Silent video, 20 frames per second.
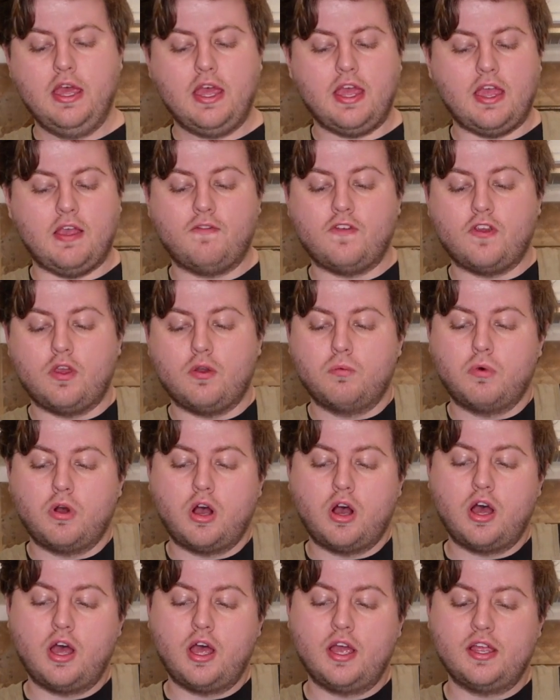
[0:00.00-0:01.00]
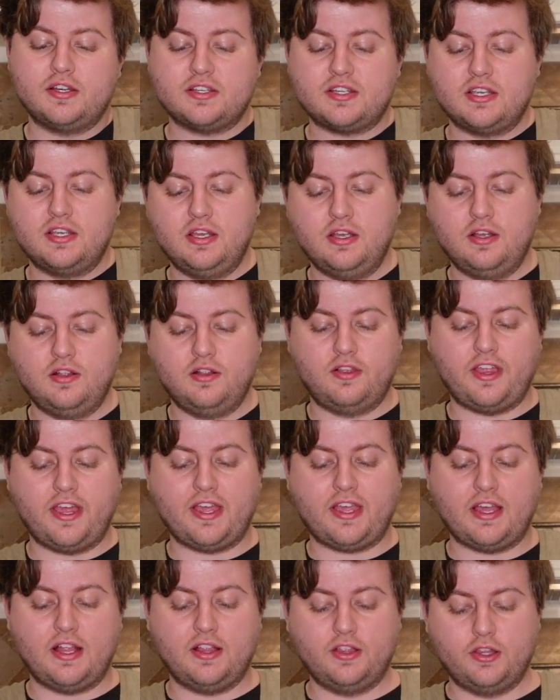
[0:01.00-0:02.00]
If you want
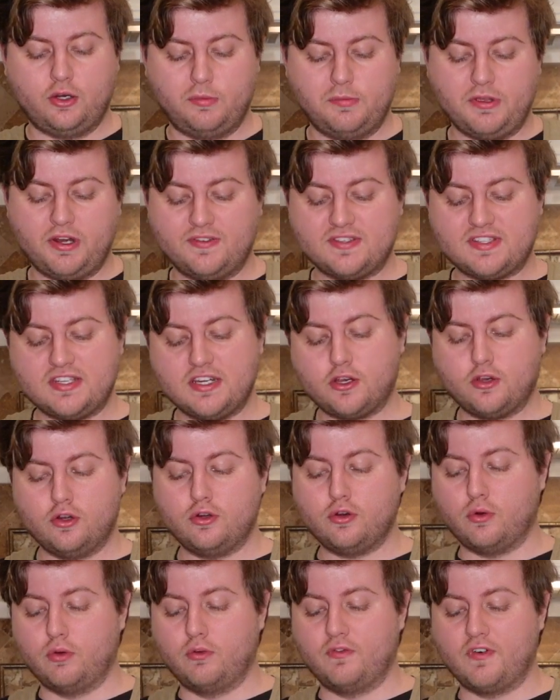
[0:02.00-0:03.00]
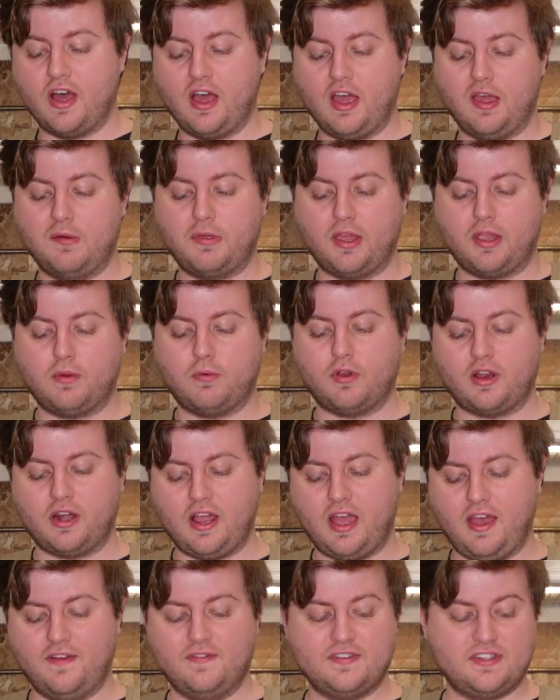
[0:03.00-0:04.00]
like a little bit of snickerdoodle vibe like we're gonna
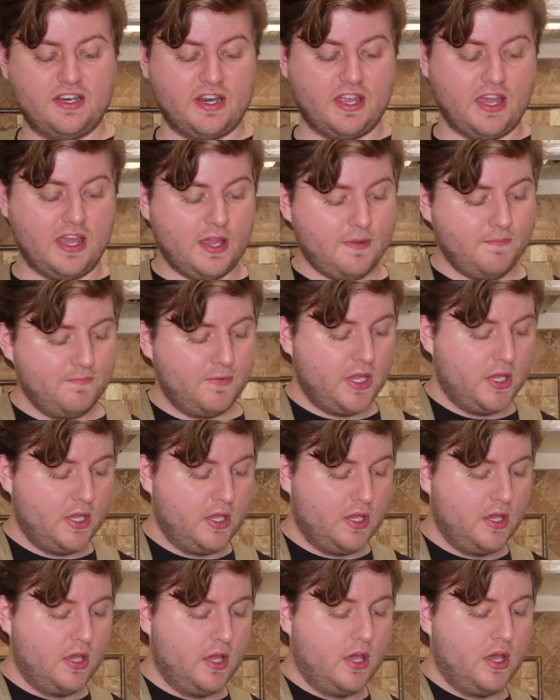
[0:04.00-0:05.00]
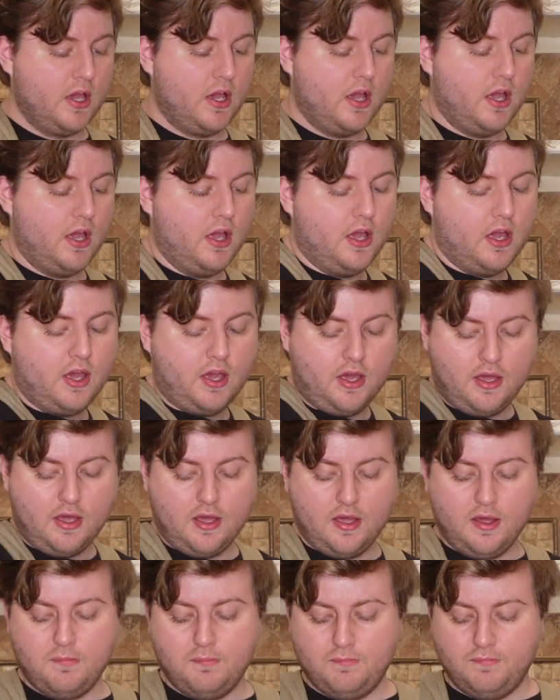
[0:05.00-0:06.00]
have today,
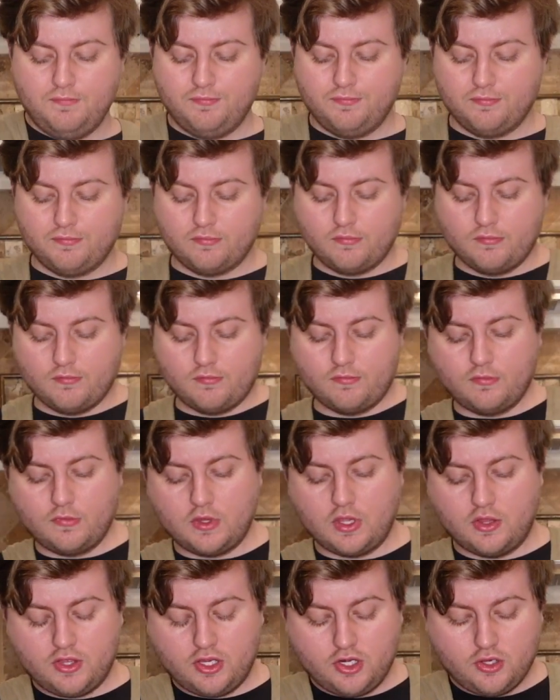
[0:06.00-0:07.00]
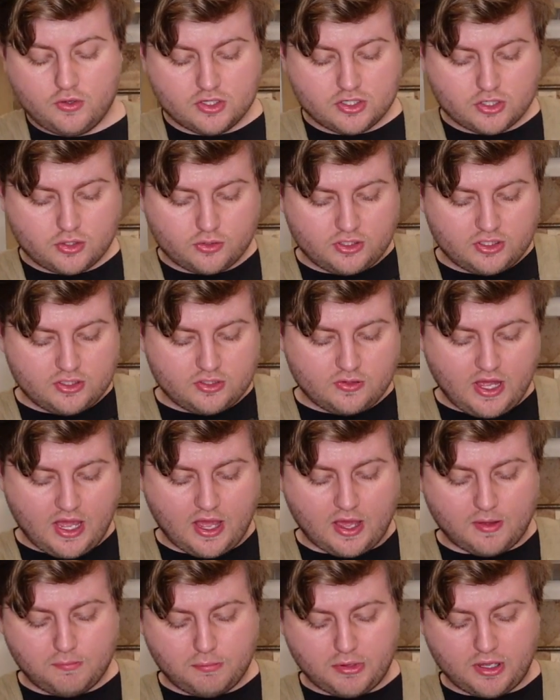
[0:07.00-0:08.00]
then you could totally do
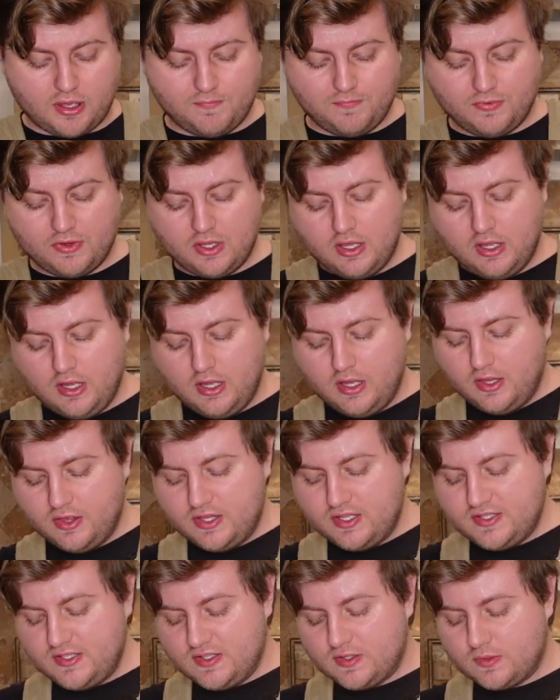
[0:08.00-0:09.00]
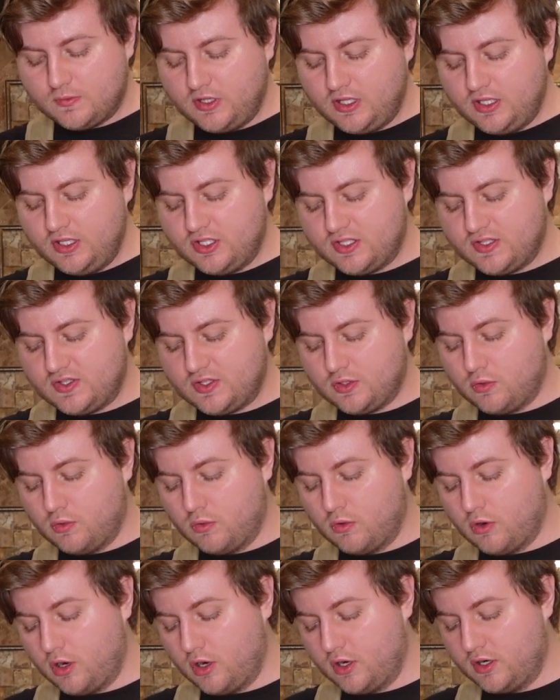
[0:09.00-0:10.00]
that. But this is really just
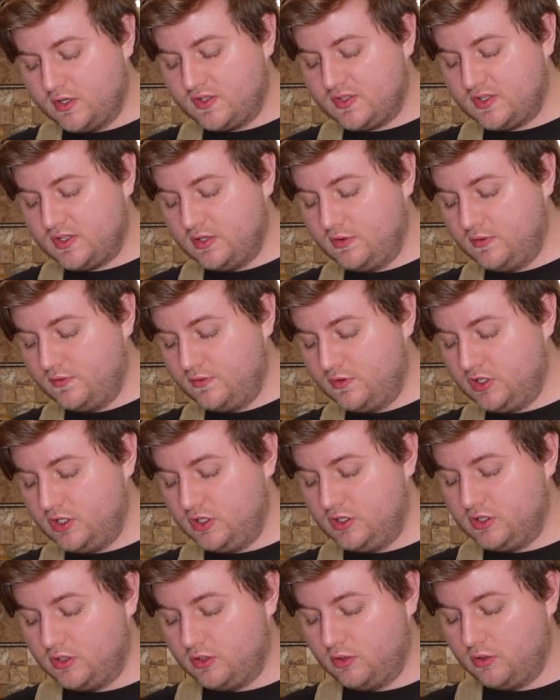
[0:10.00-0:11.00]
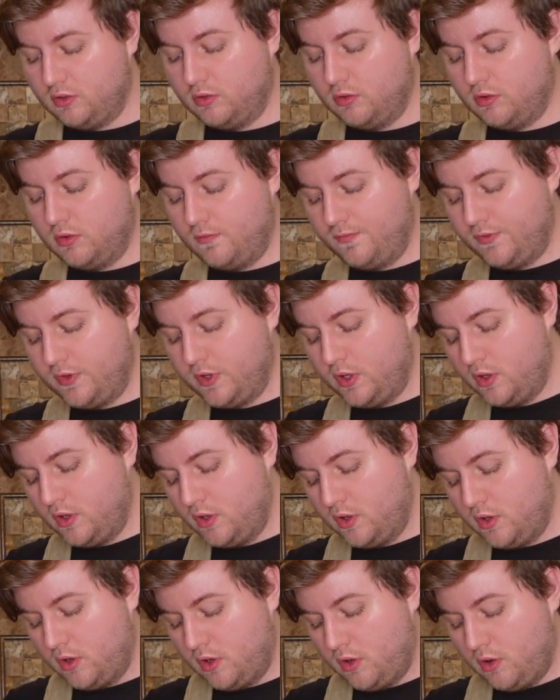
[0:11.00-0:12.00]
yours to do
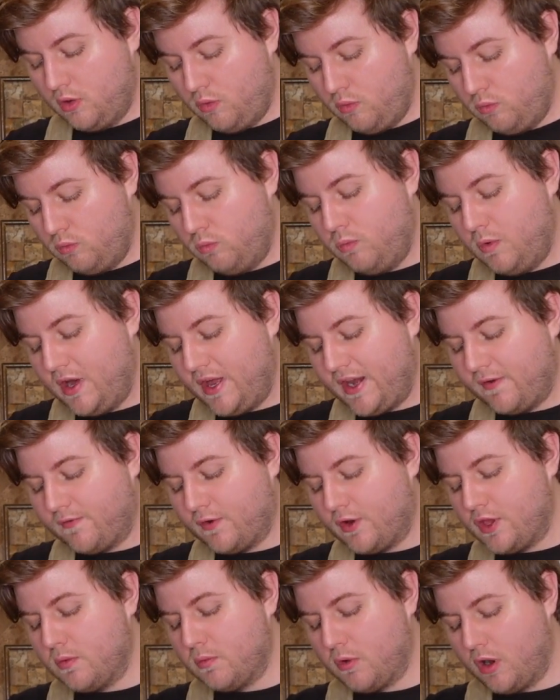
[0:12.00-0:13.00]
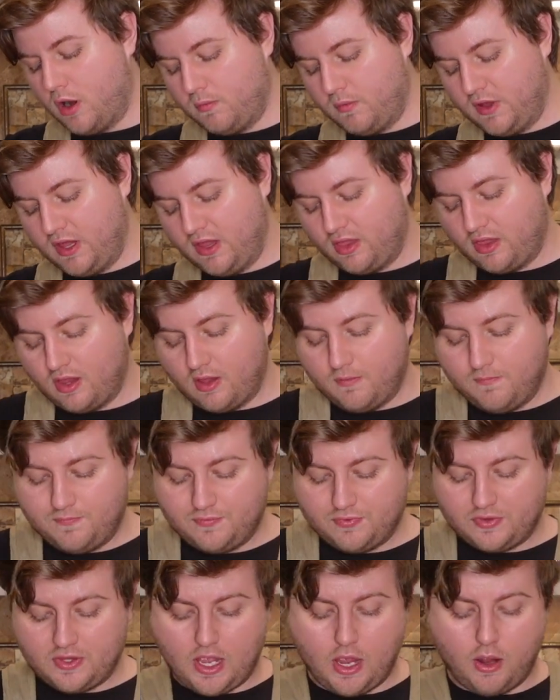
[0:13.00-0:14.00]
whatever you want with,
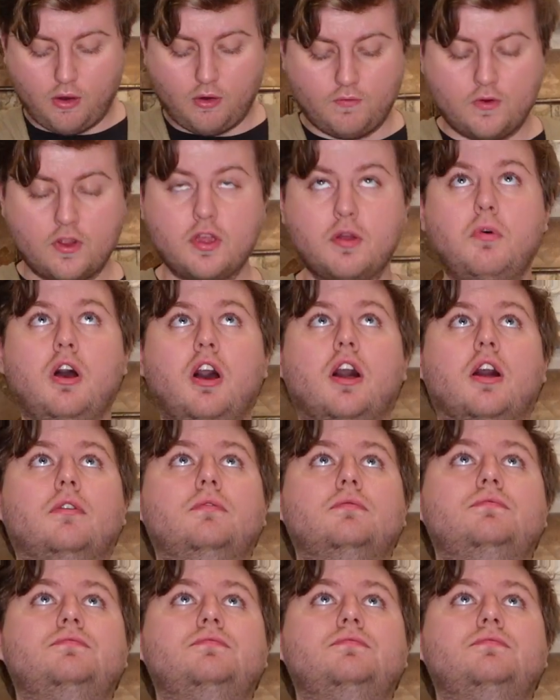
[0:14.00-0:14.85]
however you want.